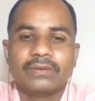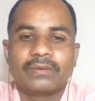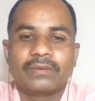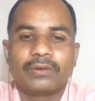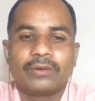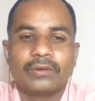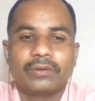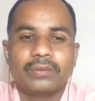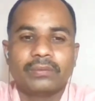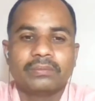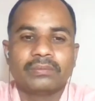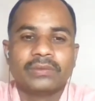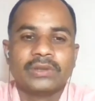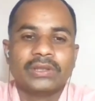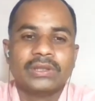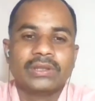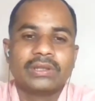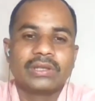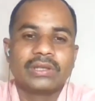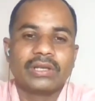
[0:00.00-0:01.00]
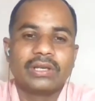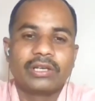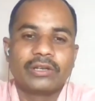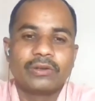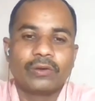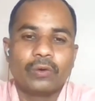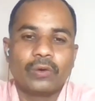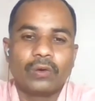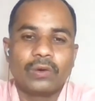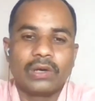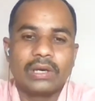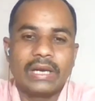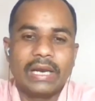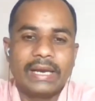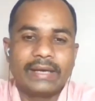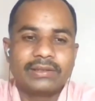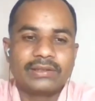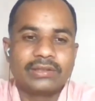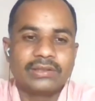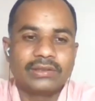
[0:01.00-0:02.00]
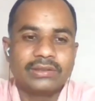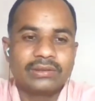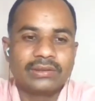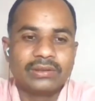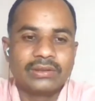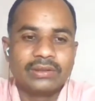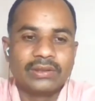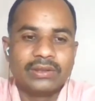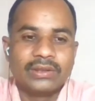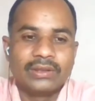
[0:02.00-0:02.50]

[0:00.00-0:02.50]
from Greek or Latin,